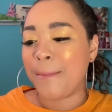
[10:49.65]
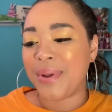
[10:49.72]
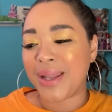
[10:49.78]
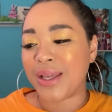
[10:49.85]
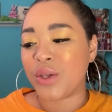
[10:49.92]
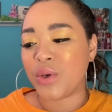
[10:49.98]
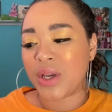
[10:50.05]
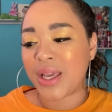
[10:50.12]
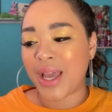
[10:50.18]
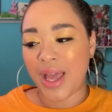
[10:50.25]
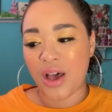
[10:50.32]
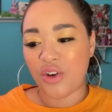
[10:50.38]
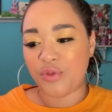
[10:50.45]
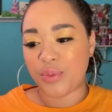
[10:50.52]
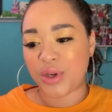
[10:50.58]
but like you can get
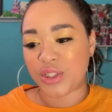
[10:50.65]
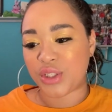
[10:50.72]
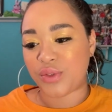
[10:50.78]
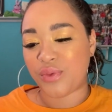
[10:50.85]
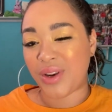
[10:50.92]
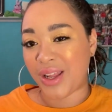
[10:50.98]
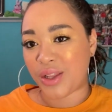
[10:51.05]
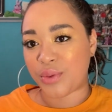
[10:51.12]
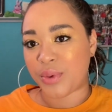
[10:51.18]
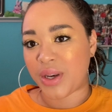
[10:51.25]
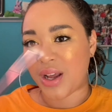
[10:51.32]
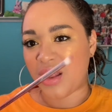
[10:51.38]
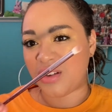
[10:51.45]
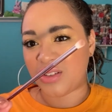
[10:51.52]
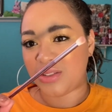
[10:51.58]
elf brushes for like three
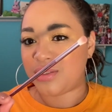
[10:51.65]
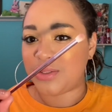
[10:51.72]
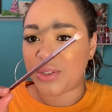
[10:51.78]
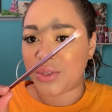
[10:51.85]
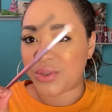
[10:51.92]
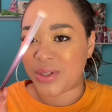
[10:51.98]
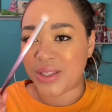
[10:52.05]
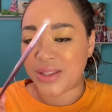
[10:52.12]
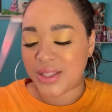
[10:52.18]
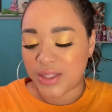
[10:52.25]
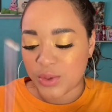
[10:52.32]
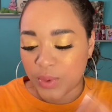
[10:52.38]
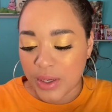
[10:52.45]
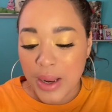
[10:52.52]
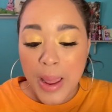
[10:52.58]
dollars you don't need
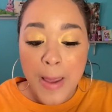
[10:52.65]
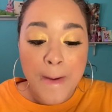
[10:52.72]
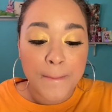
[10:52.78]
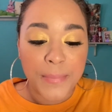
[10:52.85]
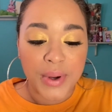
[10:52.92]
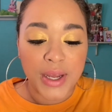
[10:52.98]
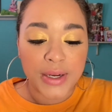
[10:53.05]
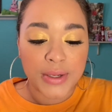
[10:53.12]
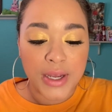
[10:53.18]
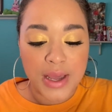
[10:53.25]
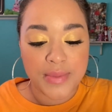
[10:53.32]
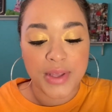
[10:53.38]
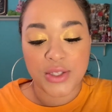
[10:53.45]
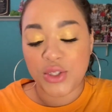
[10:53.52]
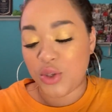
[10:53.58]
this one but
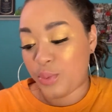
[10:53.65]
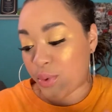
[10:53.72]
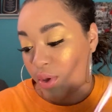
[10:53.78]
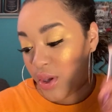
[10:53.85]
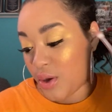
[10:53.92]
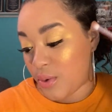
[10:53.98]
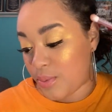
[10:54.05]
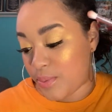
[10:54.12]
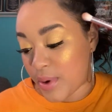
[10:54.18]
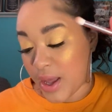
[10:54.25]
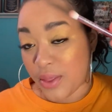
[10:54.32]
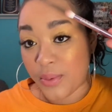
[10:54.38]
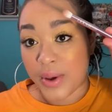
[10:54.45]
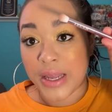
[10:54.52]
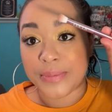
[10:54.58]
um it's super cute
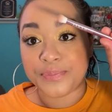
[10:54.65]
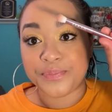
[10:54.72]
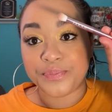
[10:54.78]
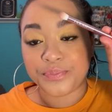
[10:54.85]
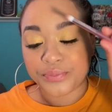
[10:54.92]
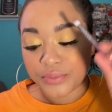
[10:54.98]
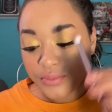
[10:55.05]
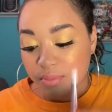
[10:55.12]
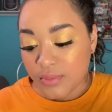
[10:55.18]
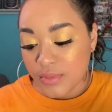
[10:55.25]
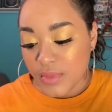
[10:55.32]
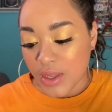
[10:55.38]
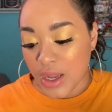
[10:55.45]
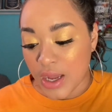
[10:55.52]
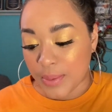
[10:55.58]
by the way
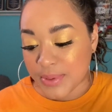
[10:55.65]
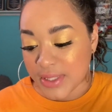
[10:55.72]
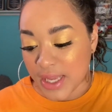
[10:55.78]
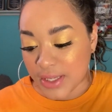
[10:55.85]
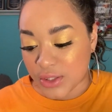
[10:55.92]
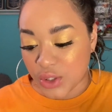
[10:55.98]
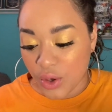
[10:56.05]
obsessed.